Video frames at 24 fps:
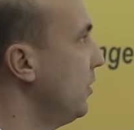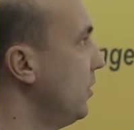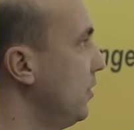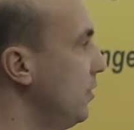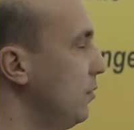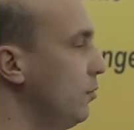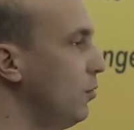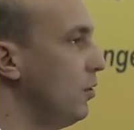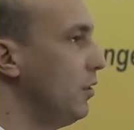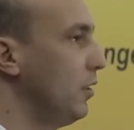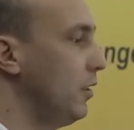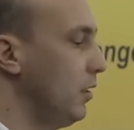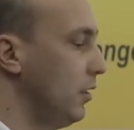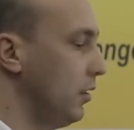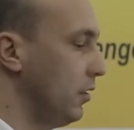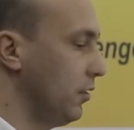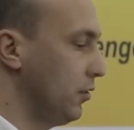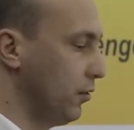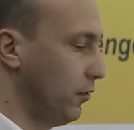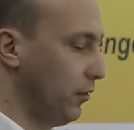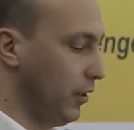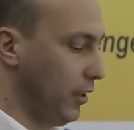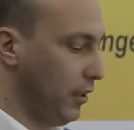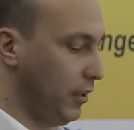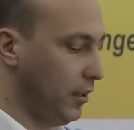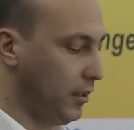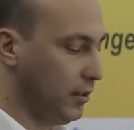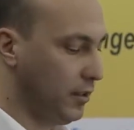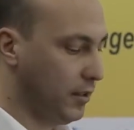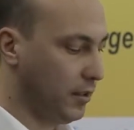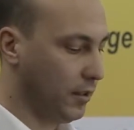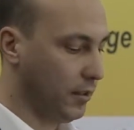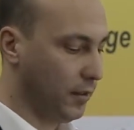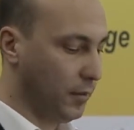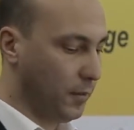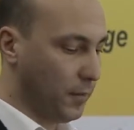Disease Modeling
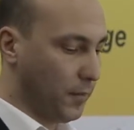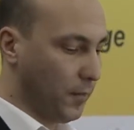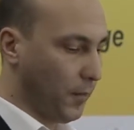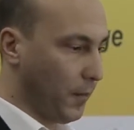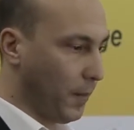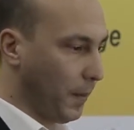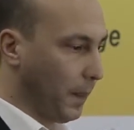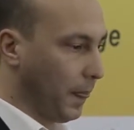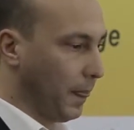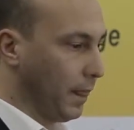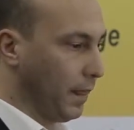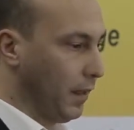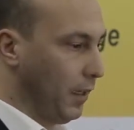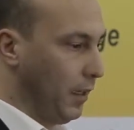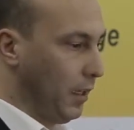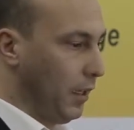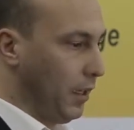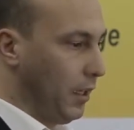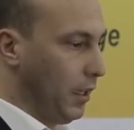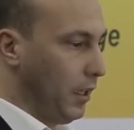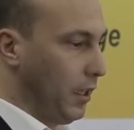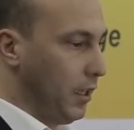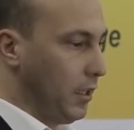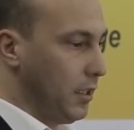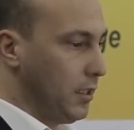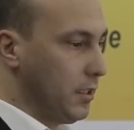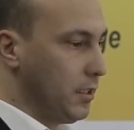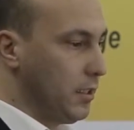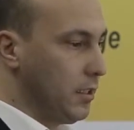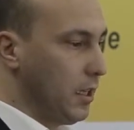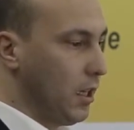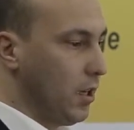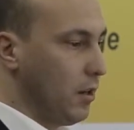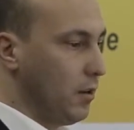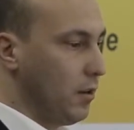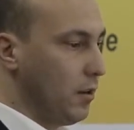Surveillance.
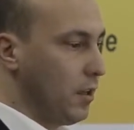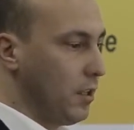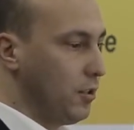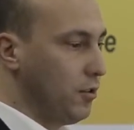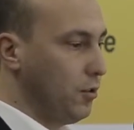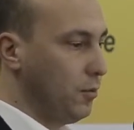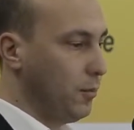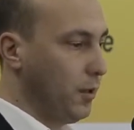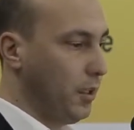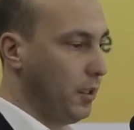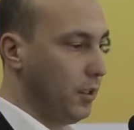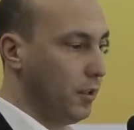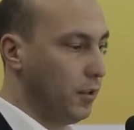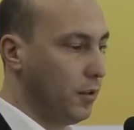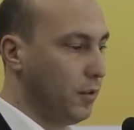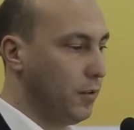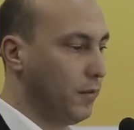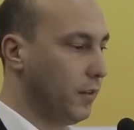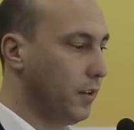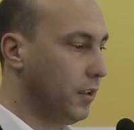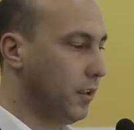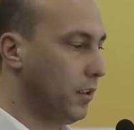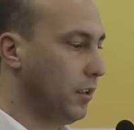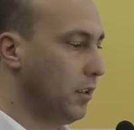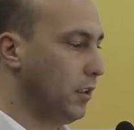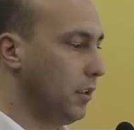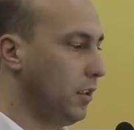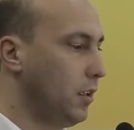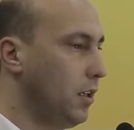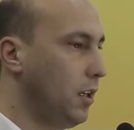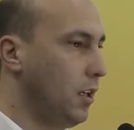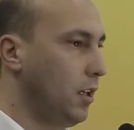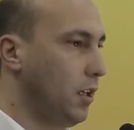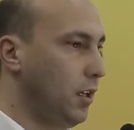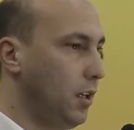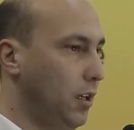So, as you may know,
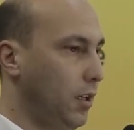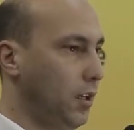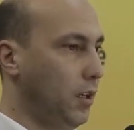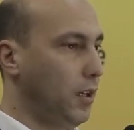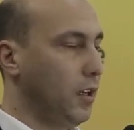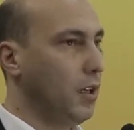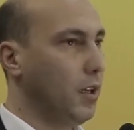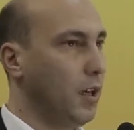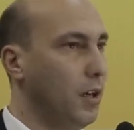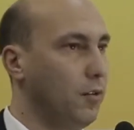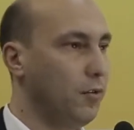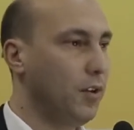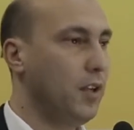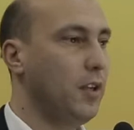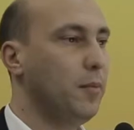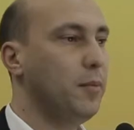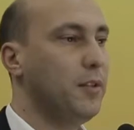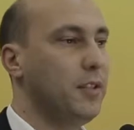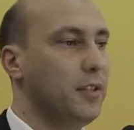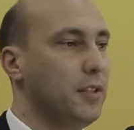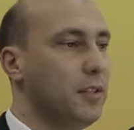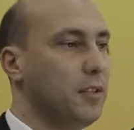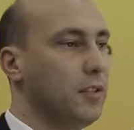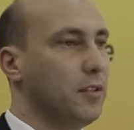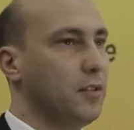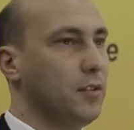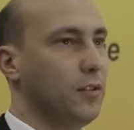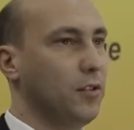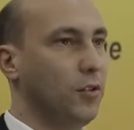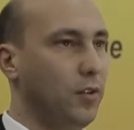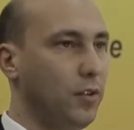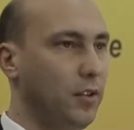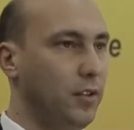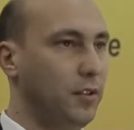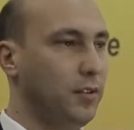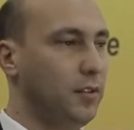rabies is a
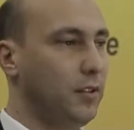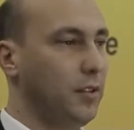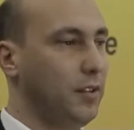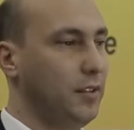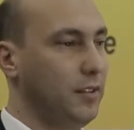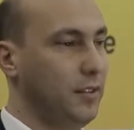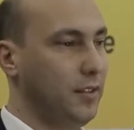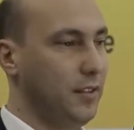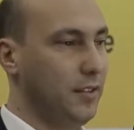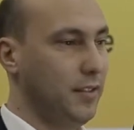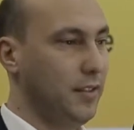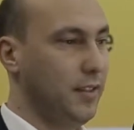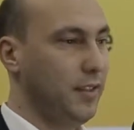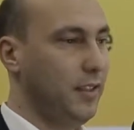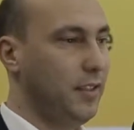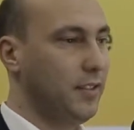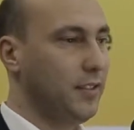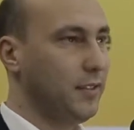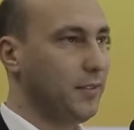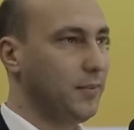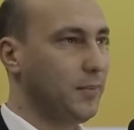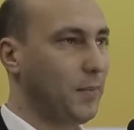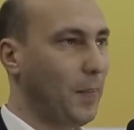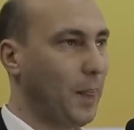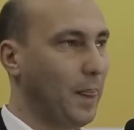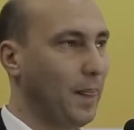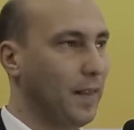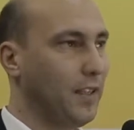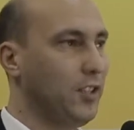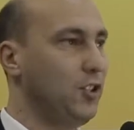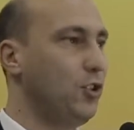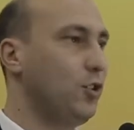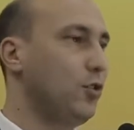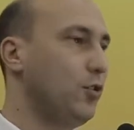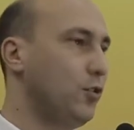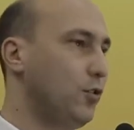zoonotic disease
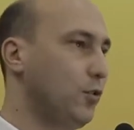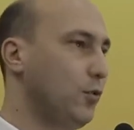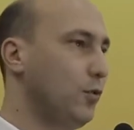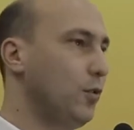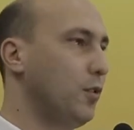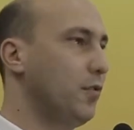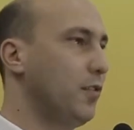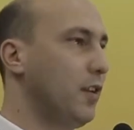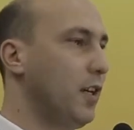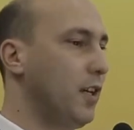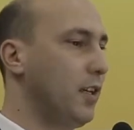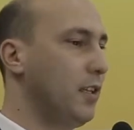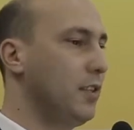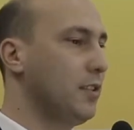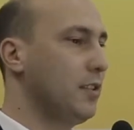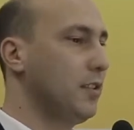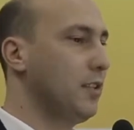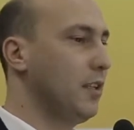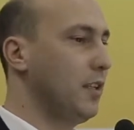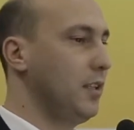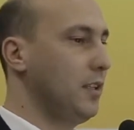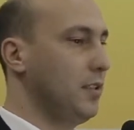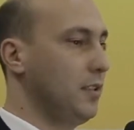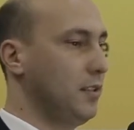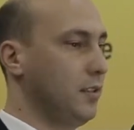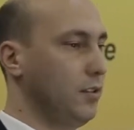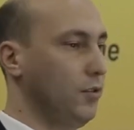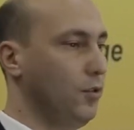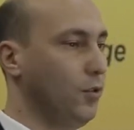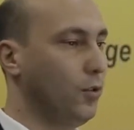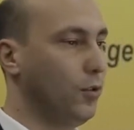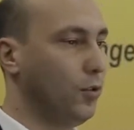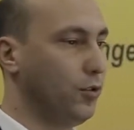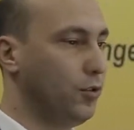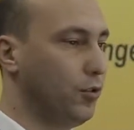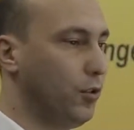due to a virus that is
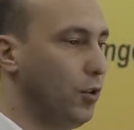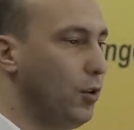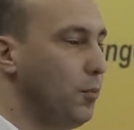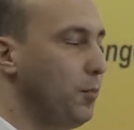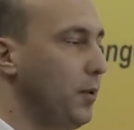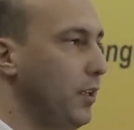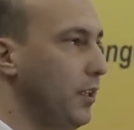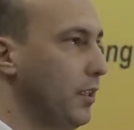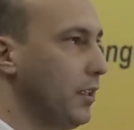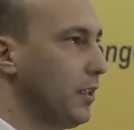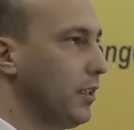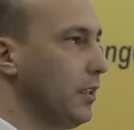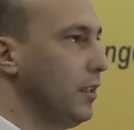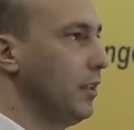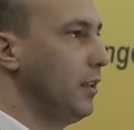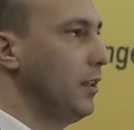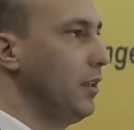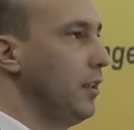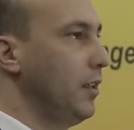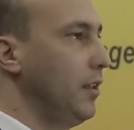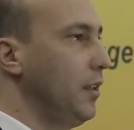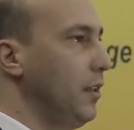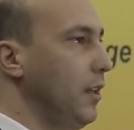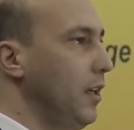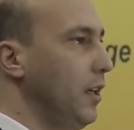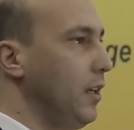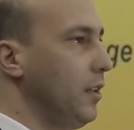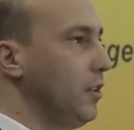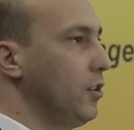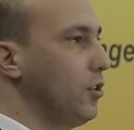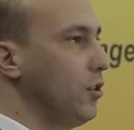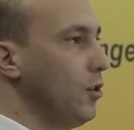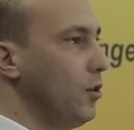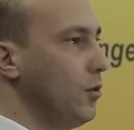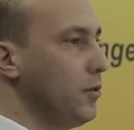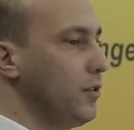neurotropic
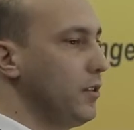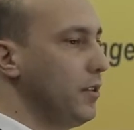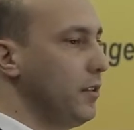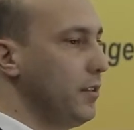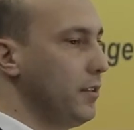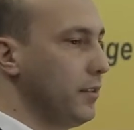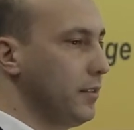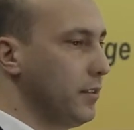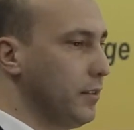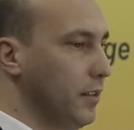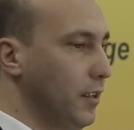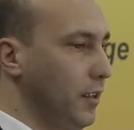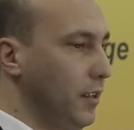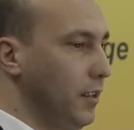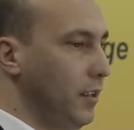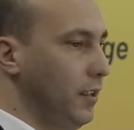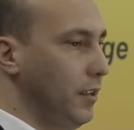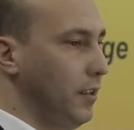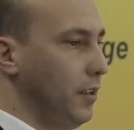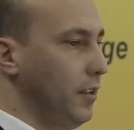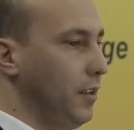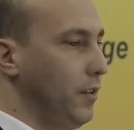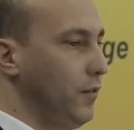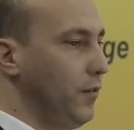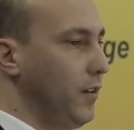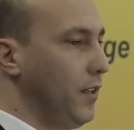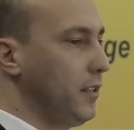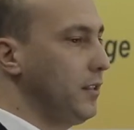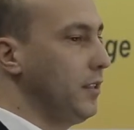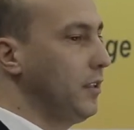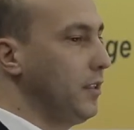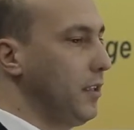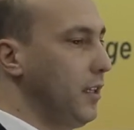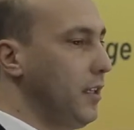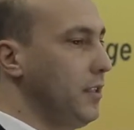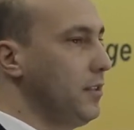and causes
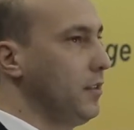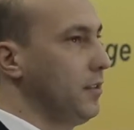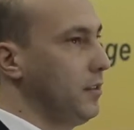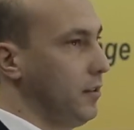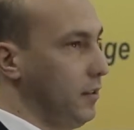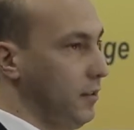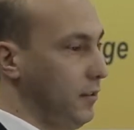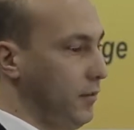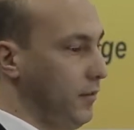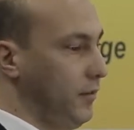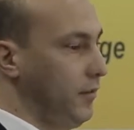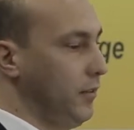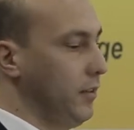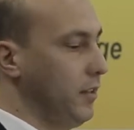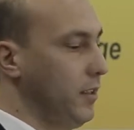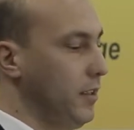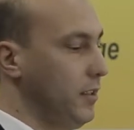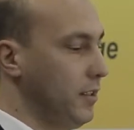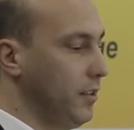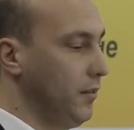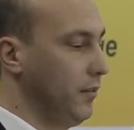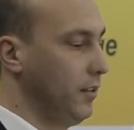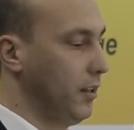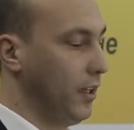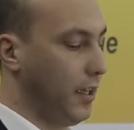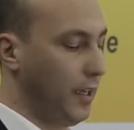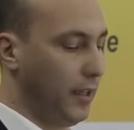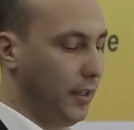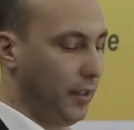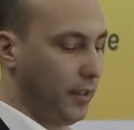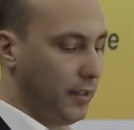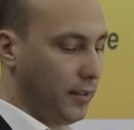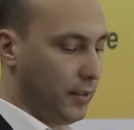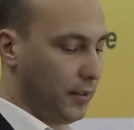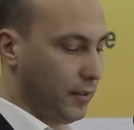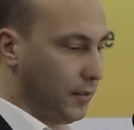fatal cases of
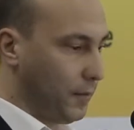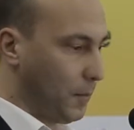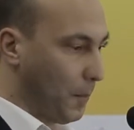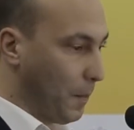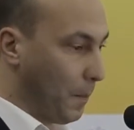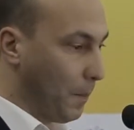encephalitis.